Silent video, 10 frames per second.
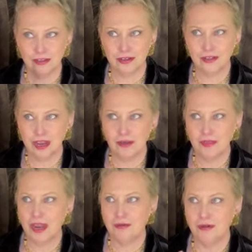job
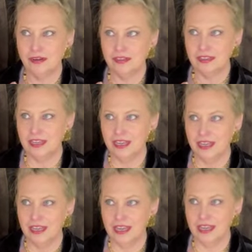that I worked
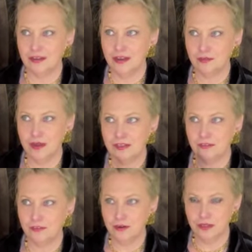in cosmetics
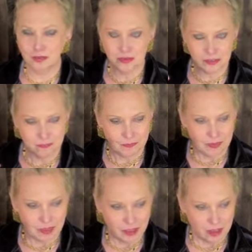and fragrance was,
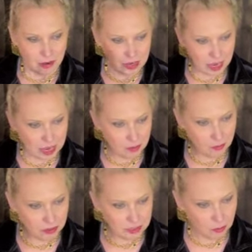okay, I had
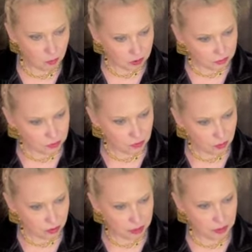worked at one
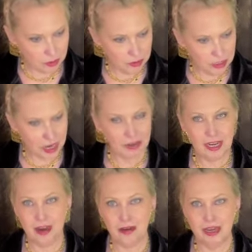store in the Orange County
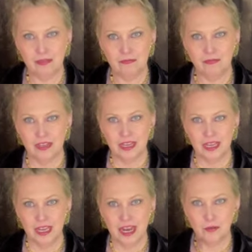area,
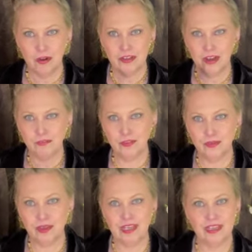and I worked there for
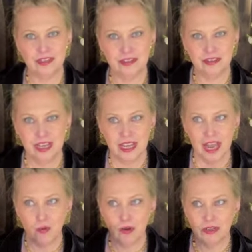3 years.
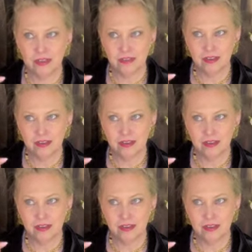I worked